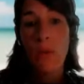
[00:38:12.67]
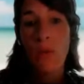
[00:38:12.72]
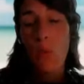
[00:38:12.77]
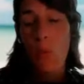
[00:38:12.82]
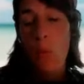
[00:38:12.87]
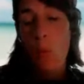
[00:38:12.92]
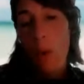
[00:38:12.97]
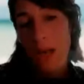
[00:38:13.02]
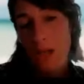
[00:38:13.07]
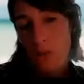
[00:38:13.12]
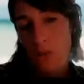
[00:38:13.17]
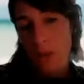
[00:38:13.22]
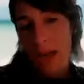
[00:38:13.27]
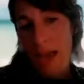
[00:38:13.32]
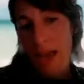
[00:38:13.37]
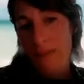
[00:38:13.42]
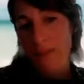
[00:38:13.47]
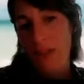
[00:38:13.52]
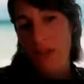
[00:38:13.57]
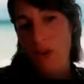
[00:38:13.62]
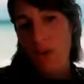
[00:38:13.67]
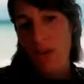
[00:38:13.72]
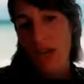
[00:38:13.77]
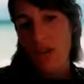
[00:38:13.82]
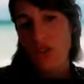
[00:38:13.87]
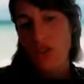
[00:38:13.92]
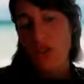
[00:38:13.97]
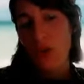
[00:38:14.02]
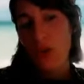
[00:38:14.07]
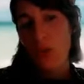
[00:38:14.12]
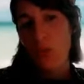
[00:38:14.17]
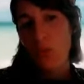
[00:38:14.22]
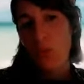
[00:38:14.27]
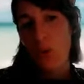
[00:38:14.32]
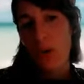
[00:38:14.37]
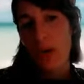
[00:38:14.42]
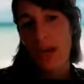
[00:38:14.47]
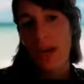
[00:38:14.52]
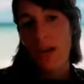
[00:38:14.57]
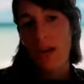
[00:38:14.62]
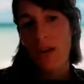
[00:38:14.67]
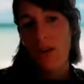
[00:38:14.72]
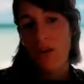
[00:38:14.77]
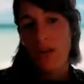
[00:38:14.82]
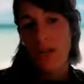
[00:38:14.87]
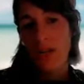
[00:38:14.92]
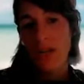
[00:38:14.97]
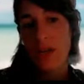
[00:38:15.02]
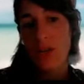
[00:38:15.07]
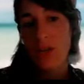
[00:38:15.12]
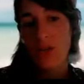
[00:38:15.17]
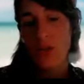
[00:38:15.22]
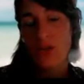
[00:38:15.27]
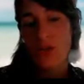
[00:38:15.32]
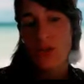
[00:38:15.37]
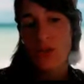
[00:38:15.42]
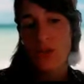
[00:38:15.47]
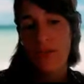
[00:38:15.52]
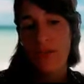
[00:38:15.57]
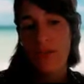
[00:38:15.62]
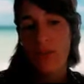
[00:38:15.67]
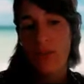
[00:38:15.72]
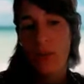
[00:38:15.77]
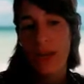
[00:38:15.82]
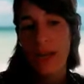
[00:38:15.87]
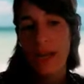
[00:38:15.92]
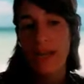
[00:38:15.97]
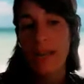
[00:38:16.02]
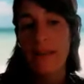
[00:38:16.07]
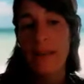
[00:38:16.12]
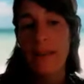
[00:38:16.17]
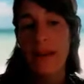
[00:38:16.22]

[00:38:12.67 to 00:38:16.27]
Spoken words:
Once we have the location, we are going also to evaluate